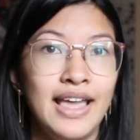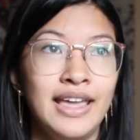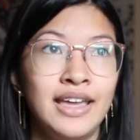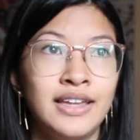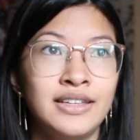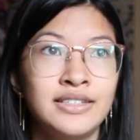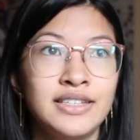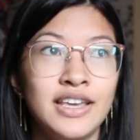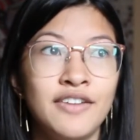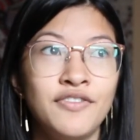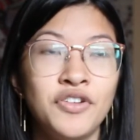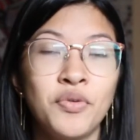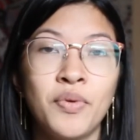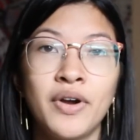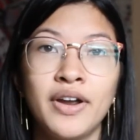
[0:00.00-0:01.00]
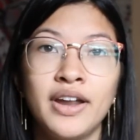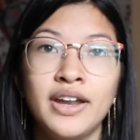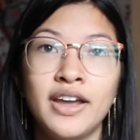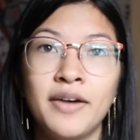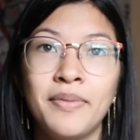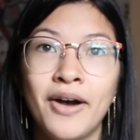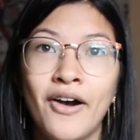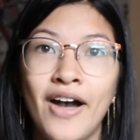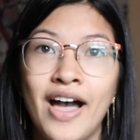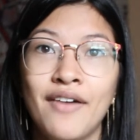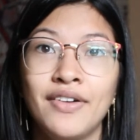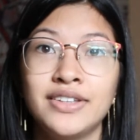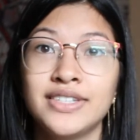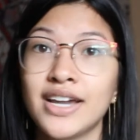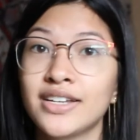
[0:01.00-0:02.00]
And if you're worried about
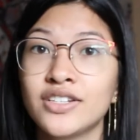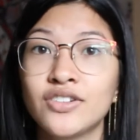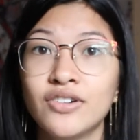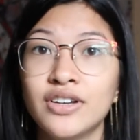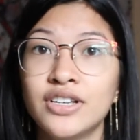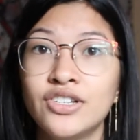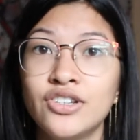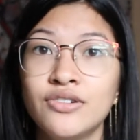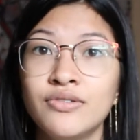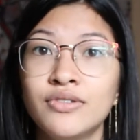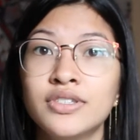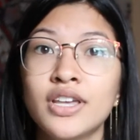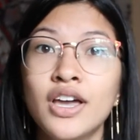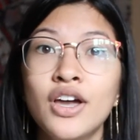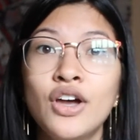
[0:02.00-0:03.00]
having technical issues,